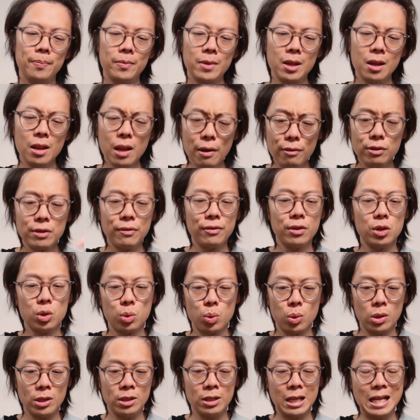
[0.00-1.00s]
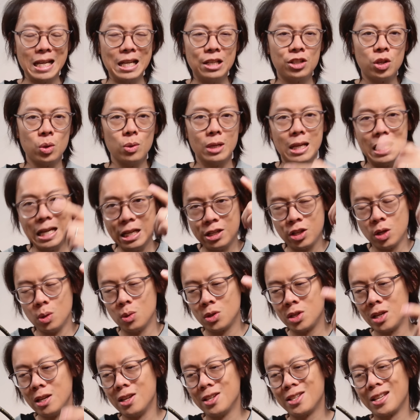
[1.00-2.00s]
Another difference between the E2 and the
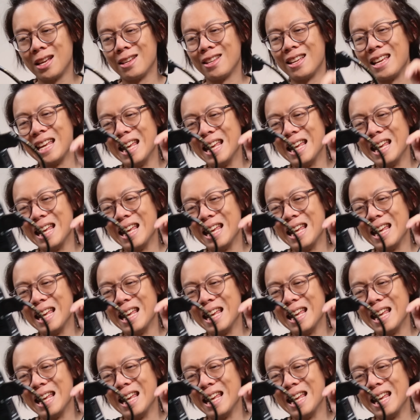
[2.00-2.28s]
E2C is that the